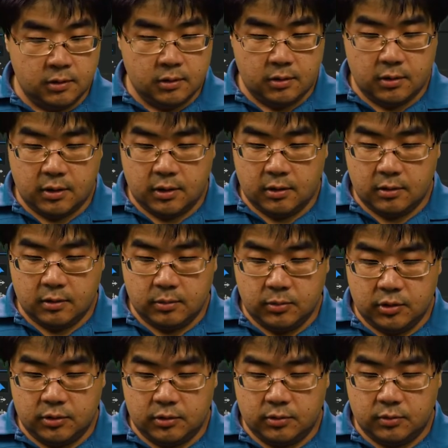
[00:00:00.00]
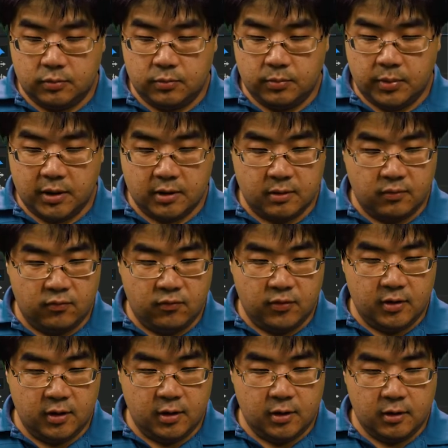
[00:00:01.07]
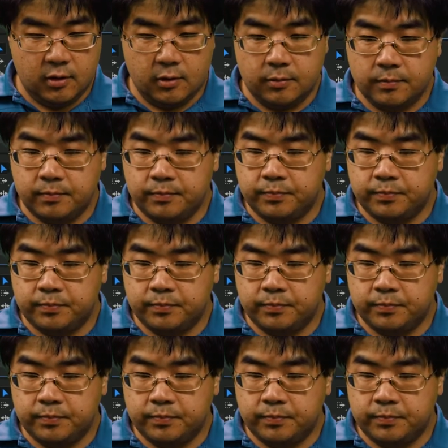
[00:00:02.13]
All right, let me zoom back to fit again.